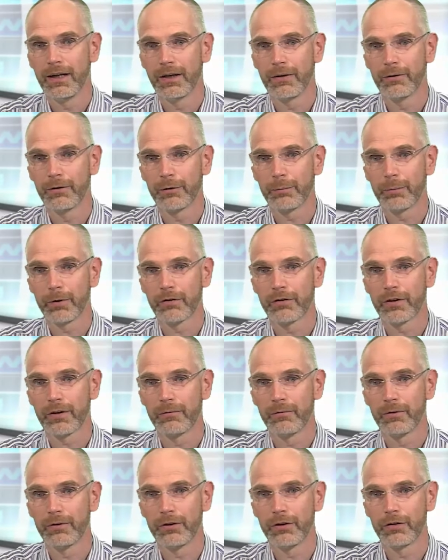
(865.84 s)
response
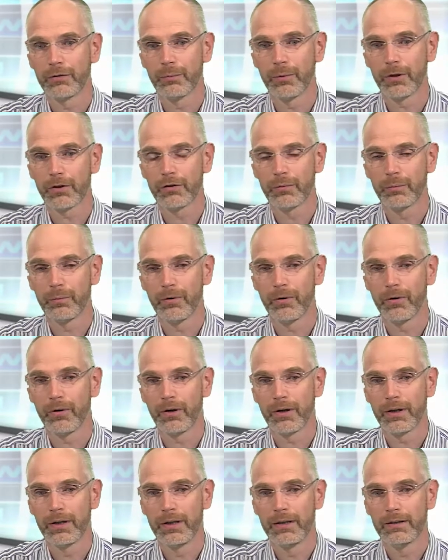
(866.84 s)
time which is much
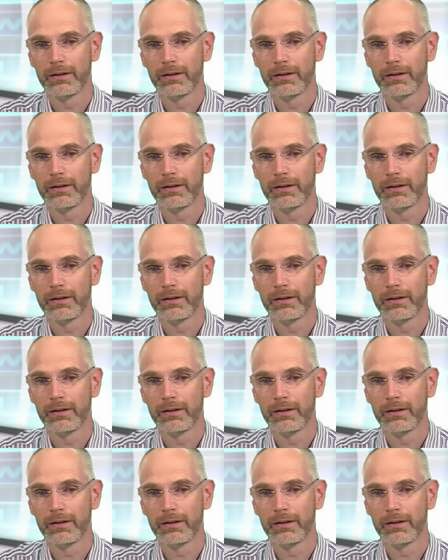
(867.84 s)
more